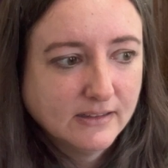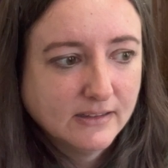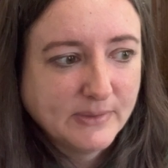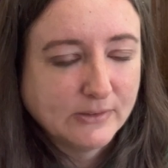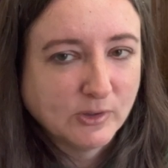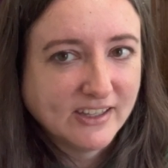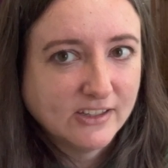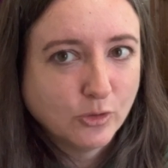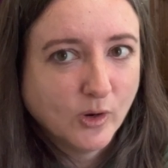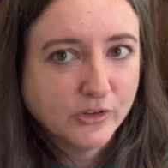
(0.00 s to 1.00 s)
Because once I
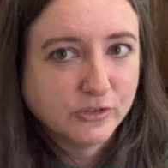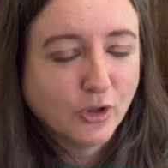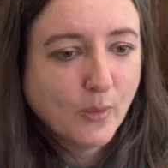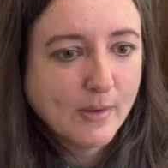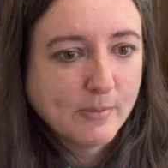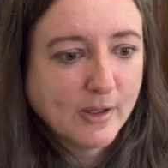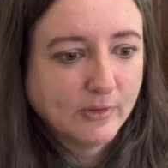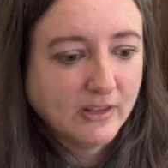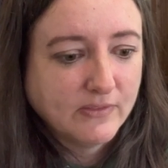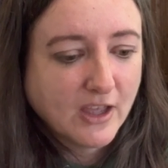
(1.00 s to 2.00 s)
get to work, there's no way I'm gonna be able
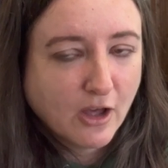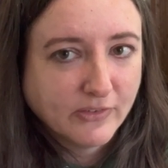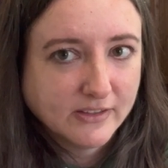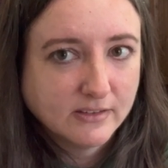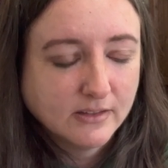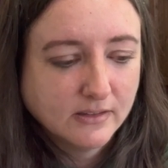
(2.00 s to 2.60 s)
to leave the office.